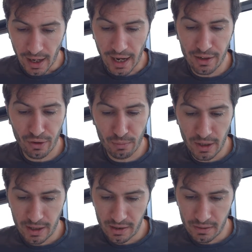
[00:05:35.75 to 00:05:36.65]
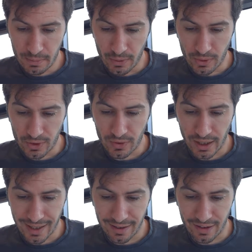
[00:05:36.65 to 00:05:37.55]
and on media reports of
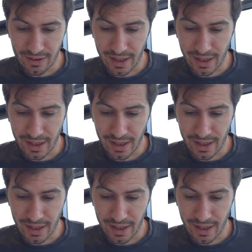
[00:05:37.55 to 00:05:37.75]
cases